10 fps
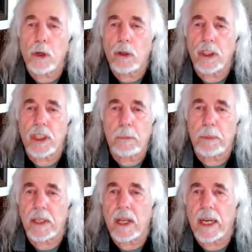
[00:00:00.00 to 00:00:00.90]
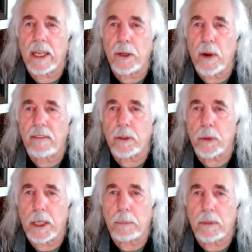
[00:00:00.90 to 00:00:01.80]
go to sleep at night and you have
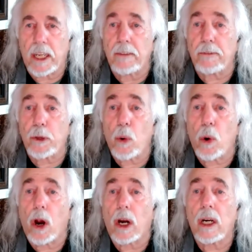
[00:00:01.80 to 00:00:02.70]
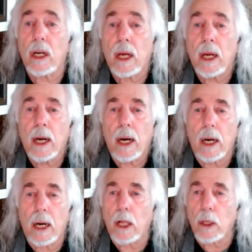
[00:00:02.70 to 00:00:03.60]
dreams, if you are
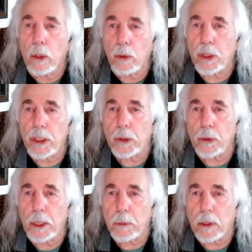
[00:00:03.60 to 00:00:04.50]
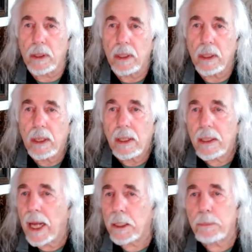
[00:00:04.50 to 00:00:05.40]
a lucid dreamer,
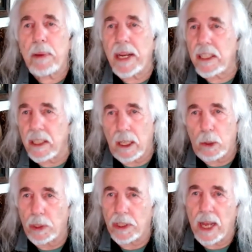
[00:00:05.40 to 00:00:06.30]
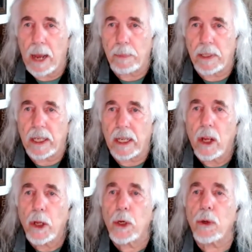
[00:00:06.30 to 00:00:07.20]
that's basically what's happening.
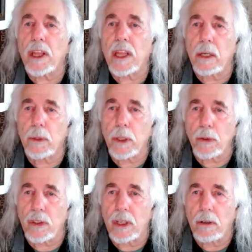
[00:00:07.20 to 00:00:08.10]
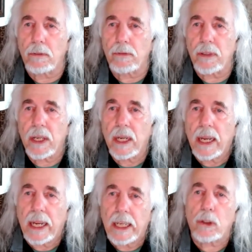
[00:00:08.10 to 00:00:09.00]
Your ethereal self
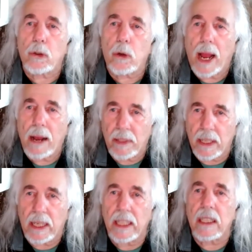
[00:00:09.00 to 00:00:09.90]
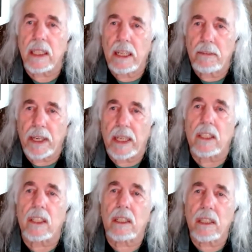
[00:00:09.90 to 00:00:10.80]
is traveling, it's leaving,
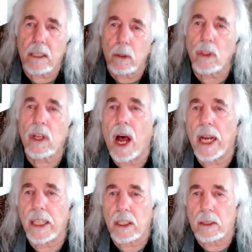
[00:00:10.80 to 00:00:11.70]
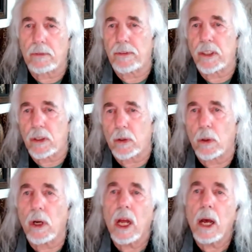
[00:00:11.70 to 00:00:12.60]
it's still tied to the
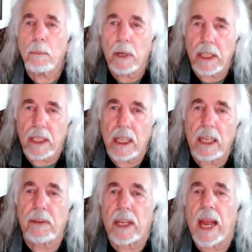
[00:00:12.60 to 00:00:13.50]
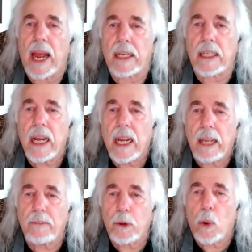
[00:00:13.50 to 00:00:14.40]
physical, but it's leaving. And
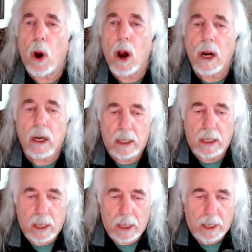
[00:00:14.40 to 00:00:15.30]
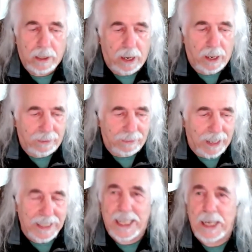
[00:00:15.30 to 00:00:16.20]
if you are
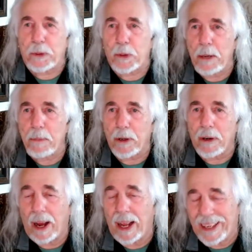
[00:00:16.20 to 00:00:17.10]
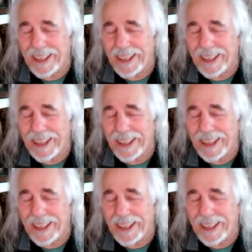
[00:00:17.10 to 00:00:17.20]
a deep dreamer,